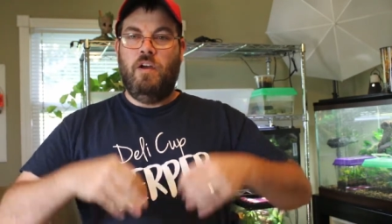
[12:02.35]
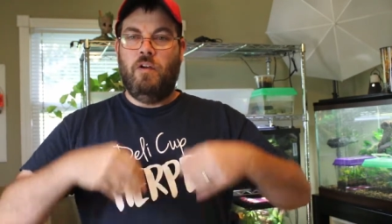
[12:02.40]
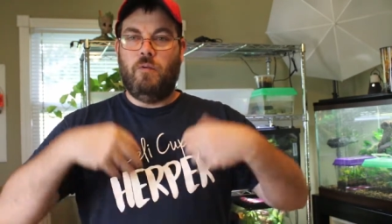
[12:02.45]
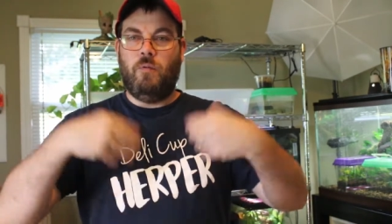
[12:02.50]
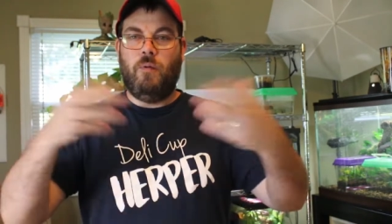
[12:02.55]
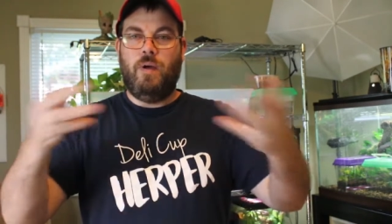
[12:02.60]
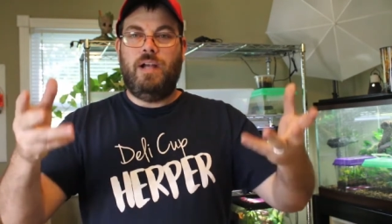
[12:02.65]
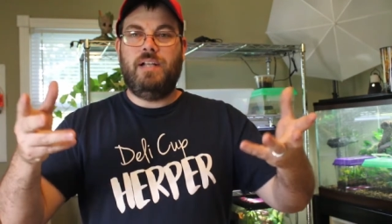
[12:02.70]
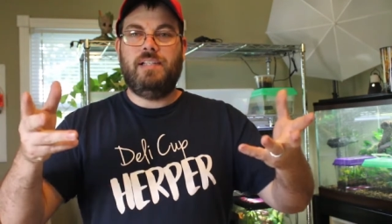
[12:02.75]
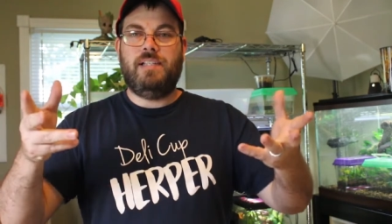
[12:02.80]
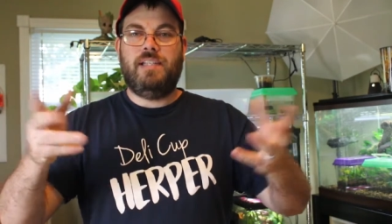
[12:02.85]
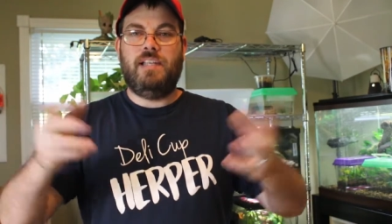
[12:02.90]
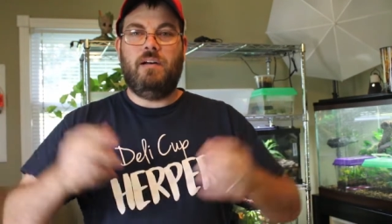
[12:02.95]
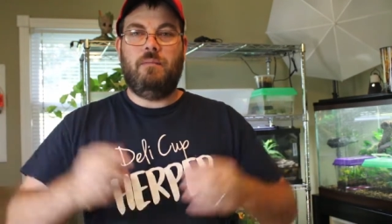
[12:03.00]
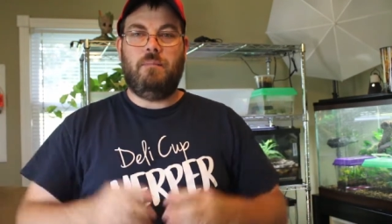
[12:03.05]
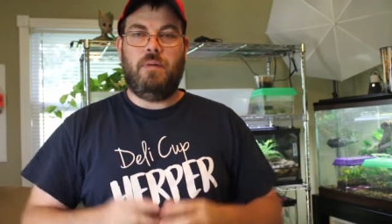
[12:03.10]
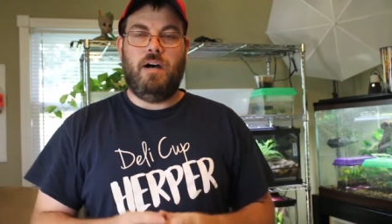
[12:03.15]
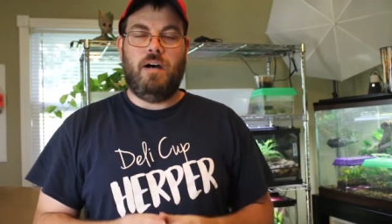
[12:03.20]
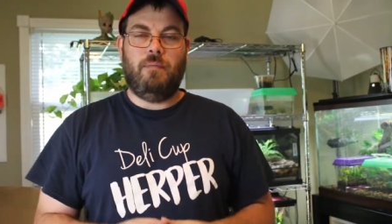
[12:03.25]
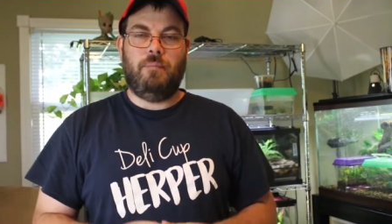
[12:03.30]
raise
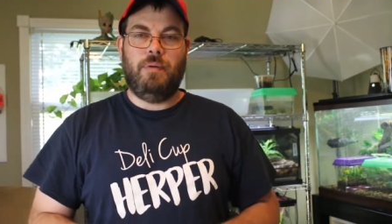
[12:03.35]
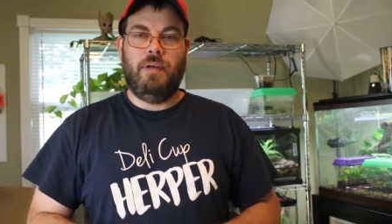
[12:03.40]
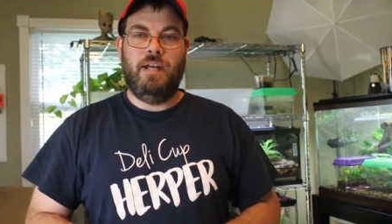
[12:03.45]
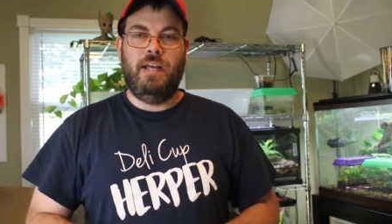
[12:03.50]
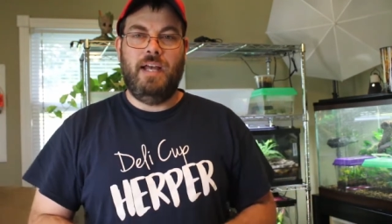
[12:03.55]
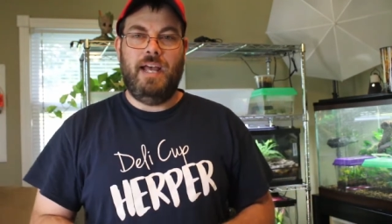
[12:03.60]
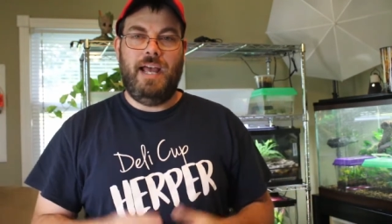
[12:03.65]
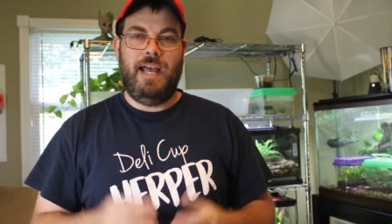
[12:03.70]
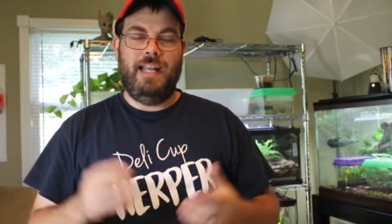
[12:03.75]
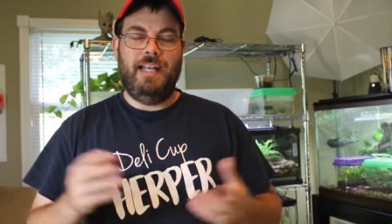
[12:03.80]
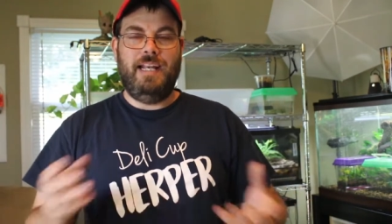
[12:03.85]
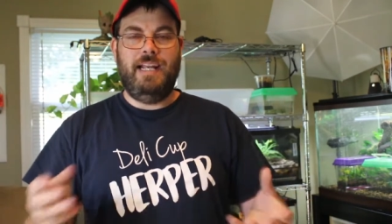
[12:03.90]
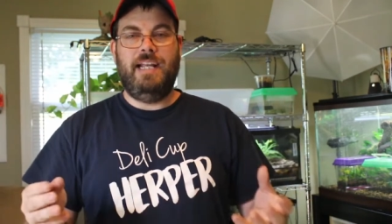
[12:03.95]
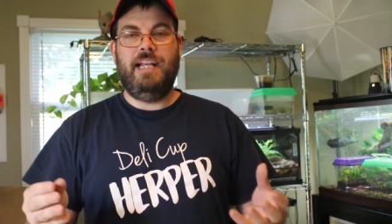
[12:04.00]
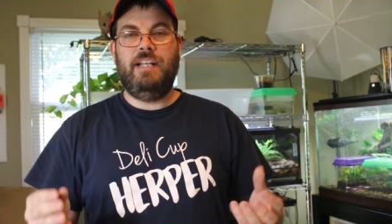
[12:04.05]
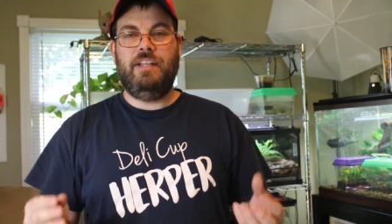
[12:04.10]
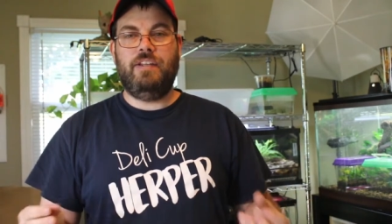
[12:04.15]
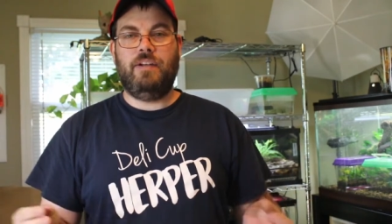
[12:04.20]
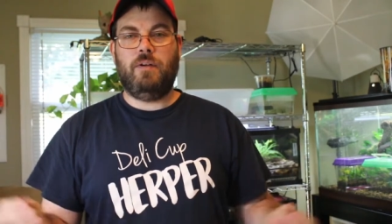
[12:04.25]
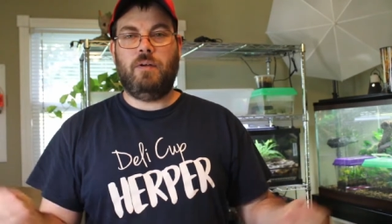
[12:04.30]
them up, and
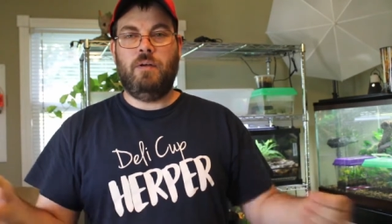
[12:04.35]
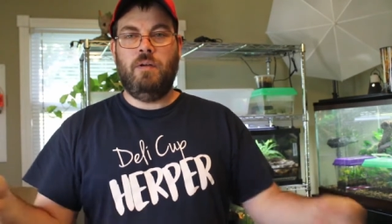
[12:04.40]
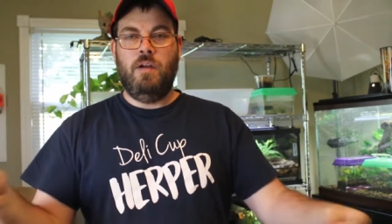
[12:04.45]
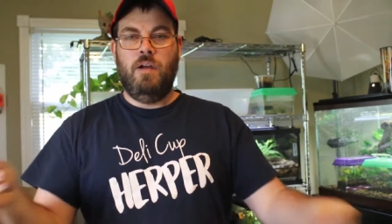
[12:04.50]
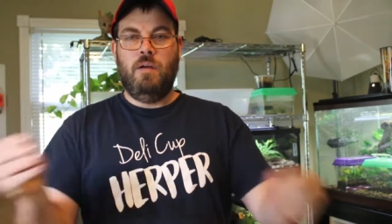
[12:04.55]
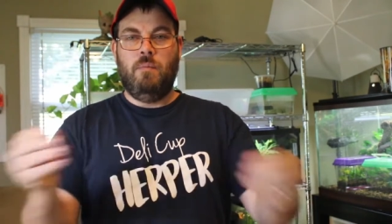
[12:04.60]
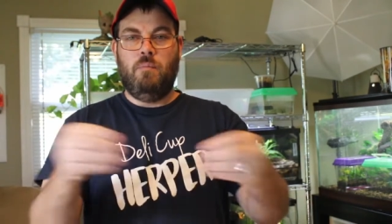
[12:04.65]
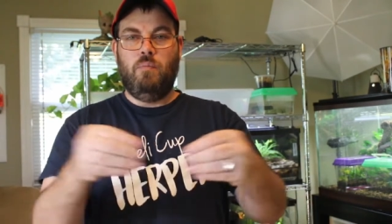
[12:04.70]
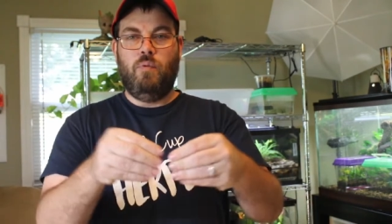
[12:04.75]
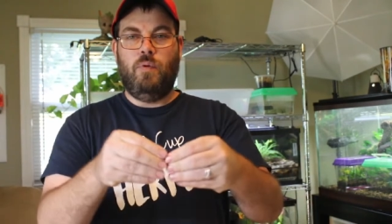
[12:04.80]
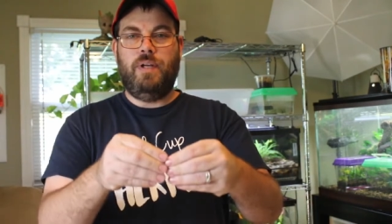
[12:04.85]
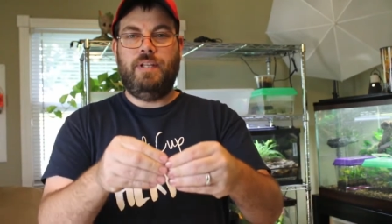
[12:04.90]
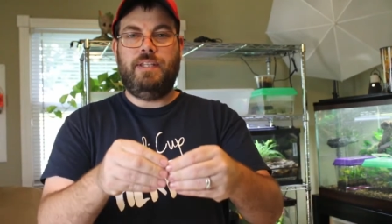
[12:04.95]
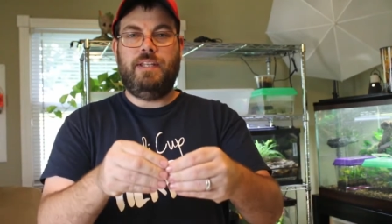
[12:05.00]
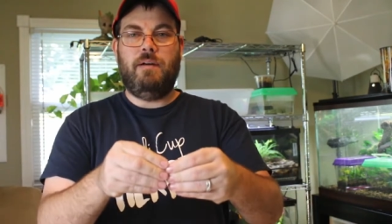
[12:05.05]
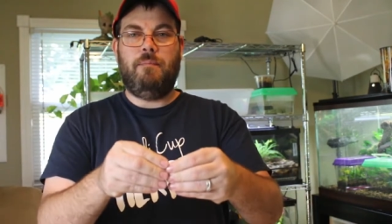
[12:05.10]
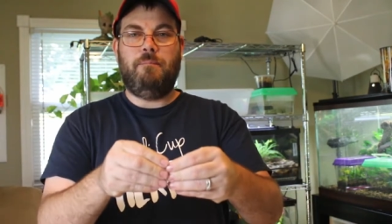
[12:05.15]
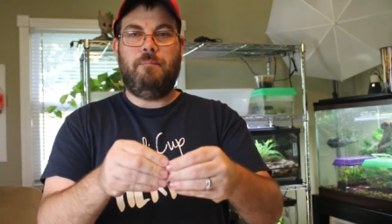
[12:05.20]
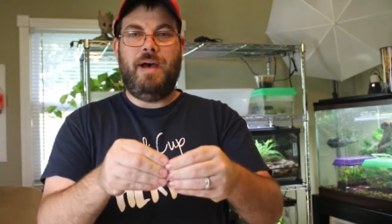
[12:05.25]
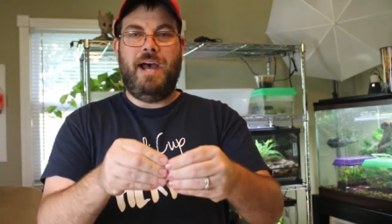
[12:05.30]
either breed
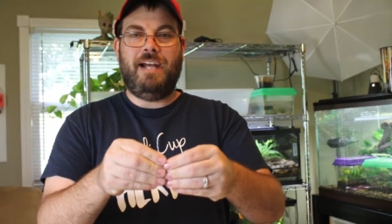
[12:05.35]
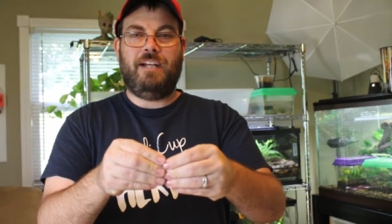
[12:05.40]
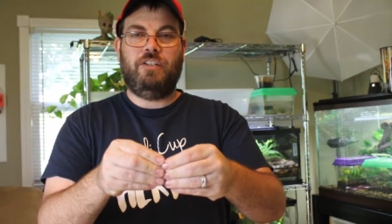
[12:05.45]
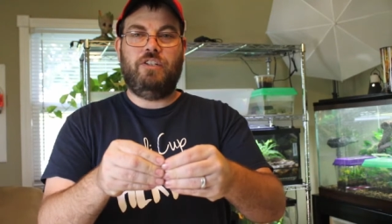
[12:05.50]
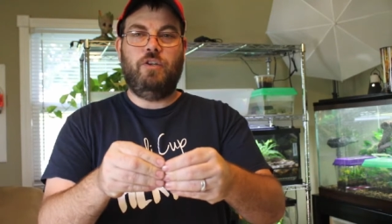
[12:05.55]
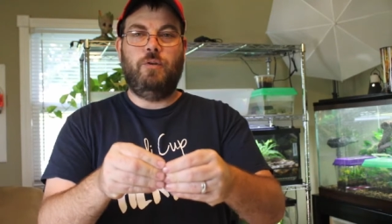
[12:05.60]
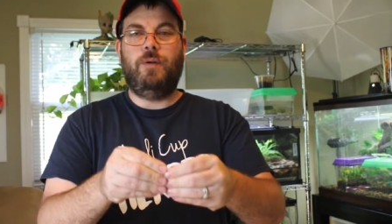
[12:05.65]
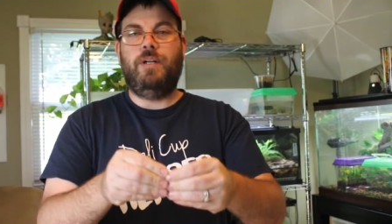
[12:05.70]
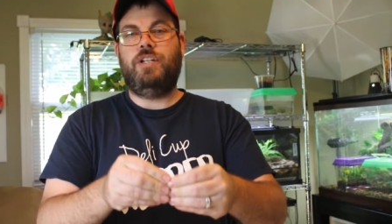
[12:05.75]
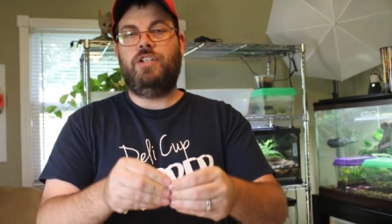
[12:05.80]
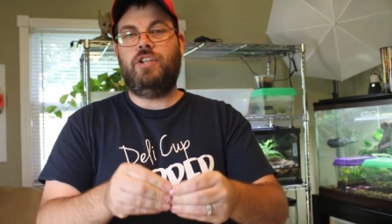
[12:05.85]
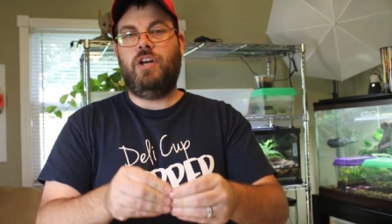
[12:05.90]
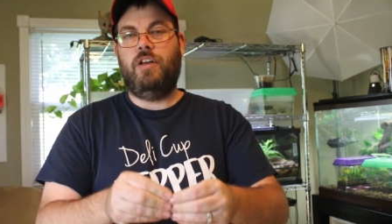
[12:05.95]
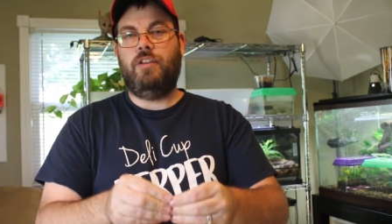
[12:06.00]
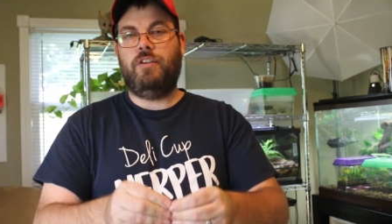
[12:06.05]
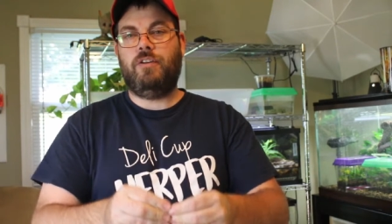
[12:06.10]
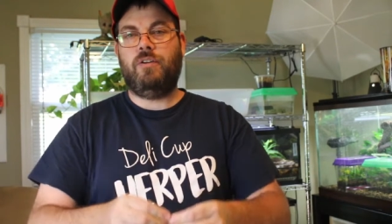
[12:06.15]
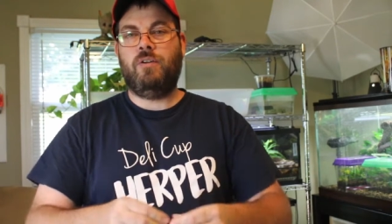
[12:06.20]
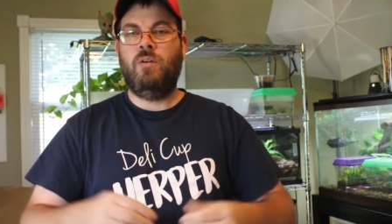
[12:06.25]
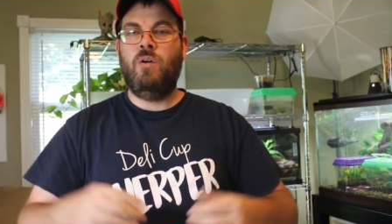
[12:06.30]
them back to each
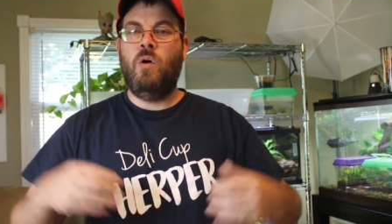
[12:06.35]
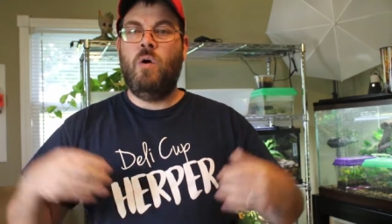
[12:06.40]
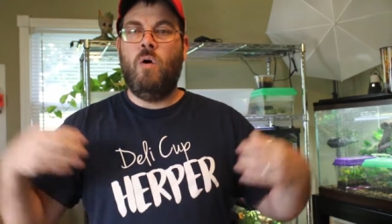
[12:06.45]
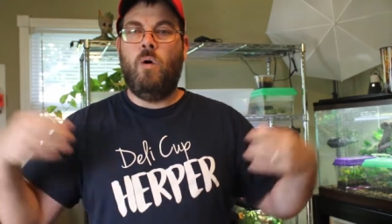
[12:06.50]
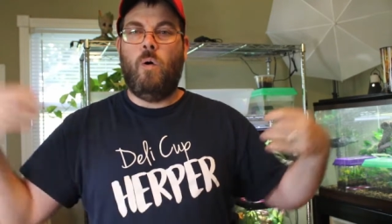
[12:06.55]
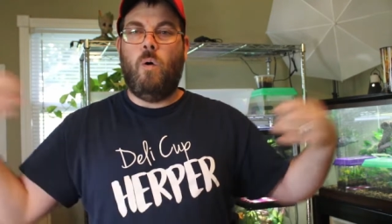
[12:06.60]
other